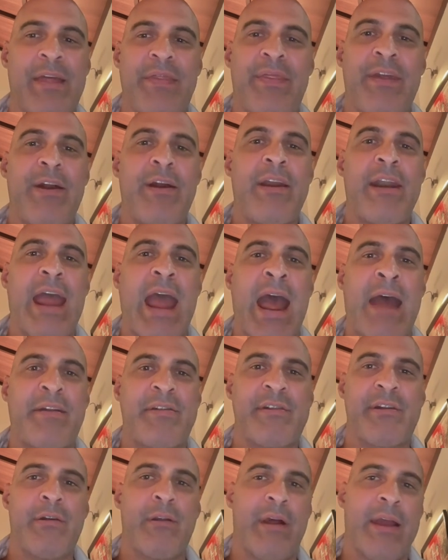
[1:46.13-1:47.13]
they're going to
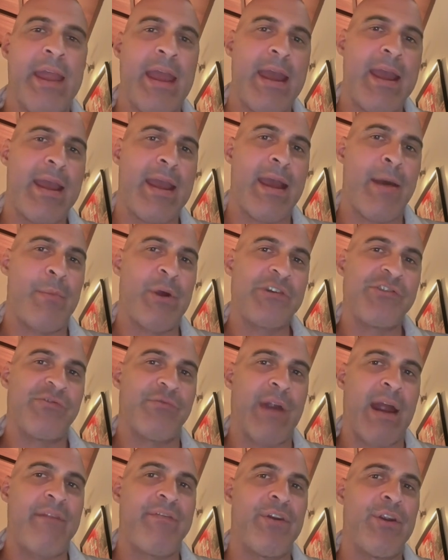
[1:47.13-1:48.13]
ask you, like, hey, how much
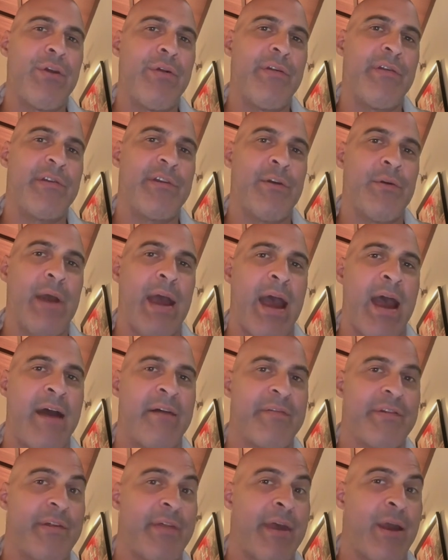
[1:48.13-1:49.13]
revenues do you
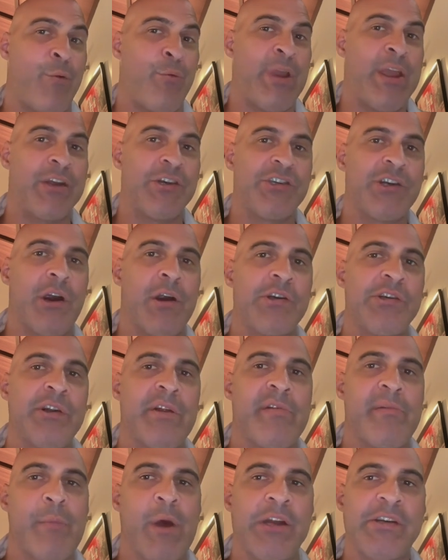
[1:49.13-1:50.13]
have so that we can charge you
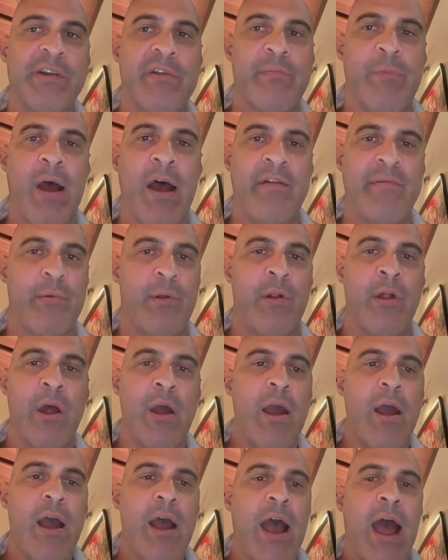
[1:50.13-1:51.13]
as much as possible?
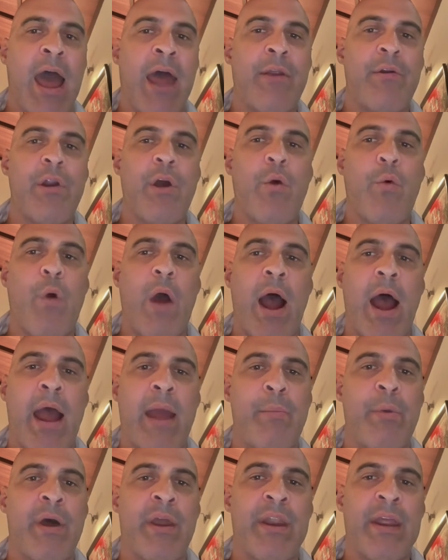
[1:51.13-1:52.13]
I don't know
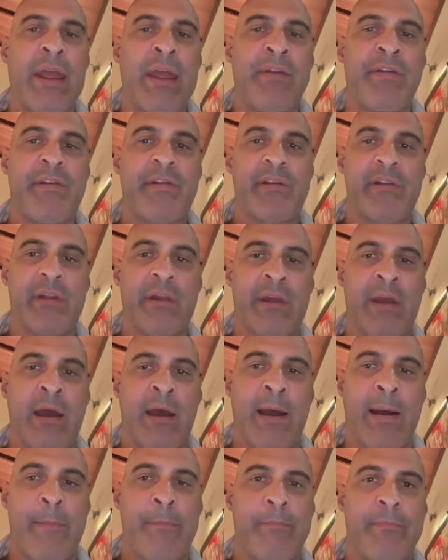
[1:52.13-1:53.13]
why, but
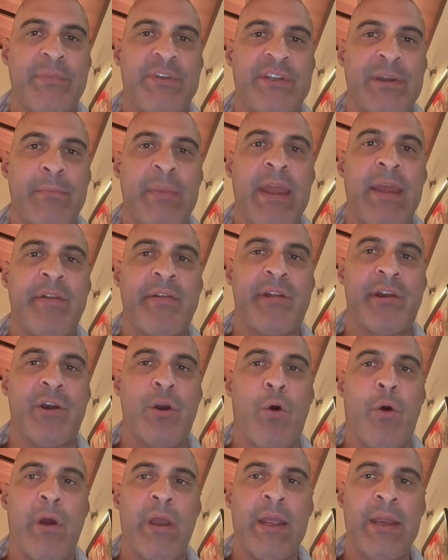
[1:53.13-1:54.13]
to me, it's
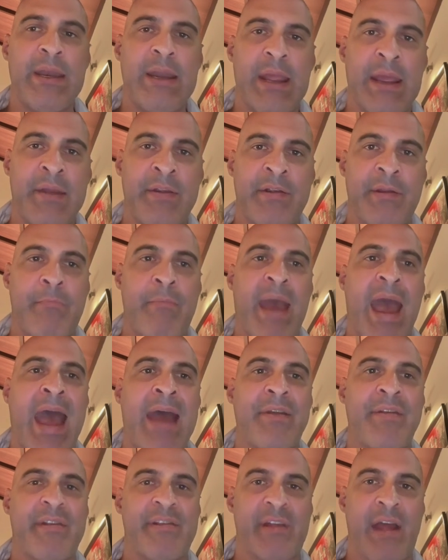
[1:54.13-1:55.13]
annoying. It's a
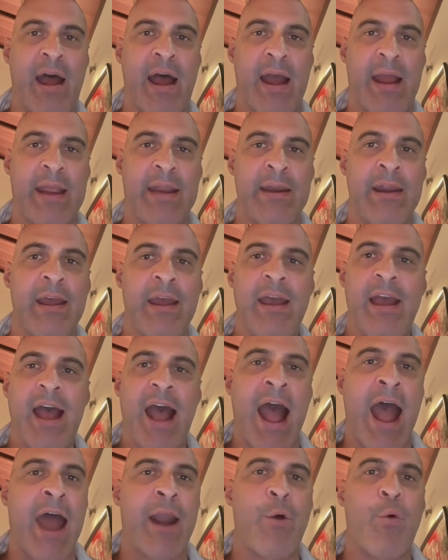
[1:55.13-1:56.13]
bad sign.
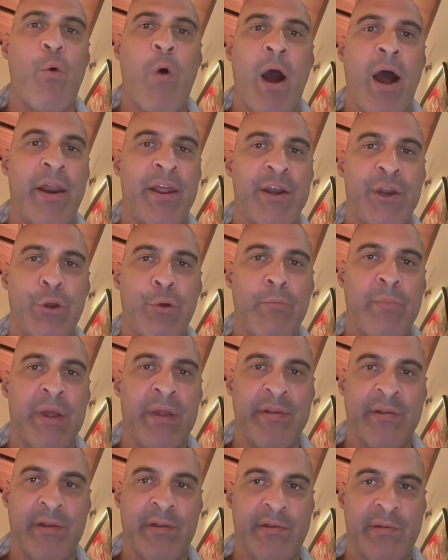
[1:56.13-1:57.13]
I don't want to do
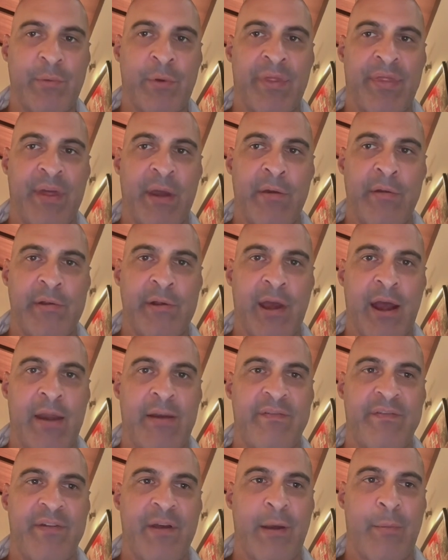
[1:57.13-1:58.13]
business with those kind
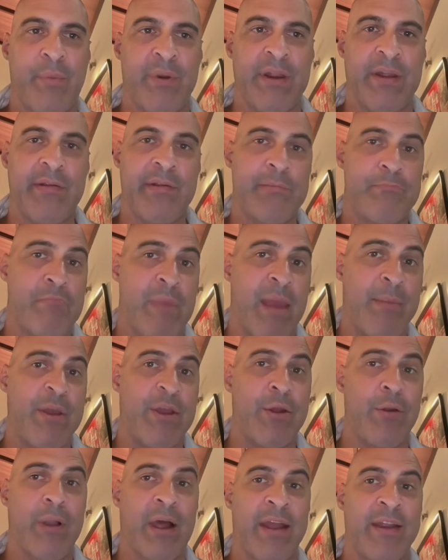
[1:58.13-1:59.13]
of companies. Maybe
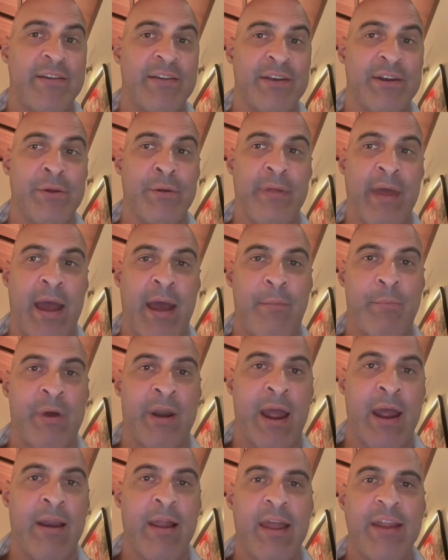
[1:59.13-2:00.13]
you like to do that,
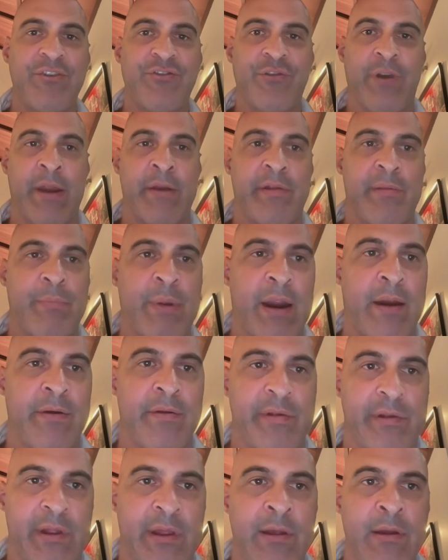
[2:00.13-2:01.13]
but I like
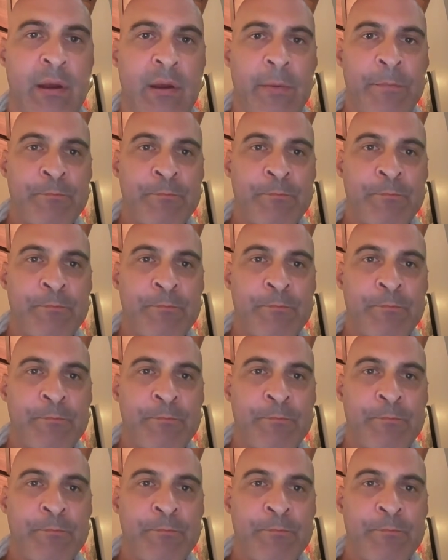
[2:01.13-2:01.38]
transparency.